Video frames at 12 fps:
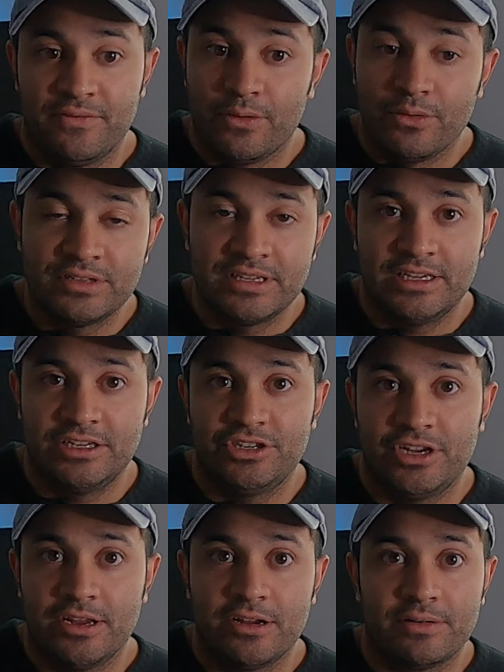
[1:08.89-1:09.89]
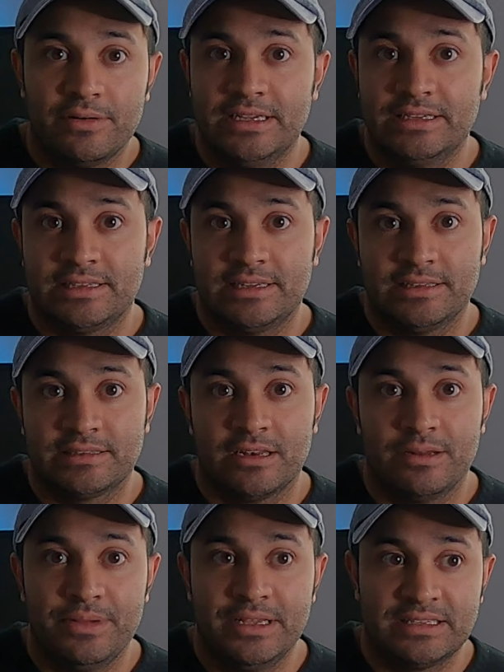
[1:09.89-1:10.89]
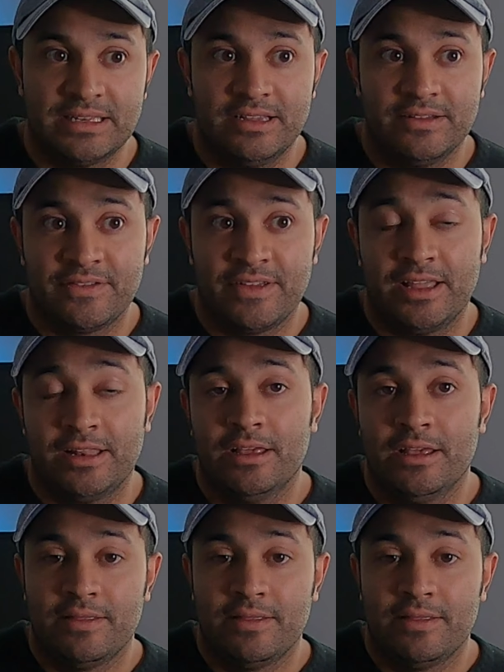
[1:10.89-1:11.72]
voltage increase is going to be significant.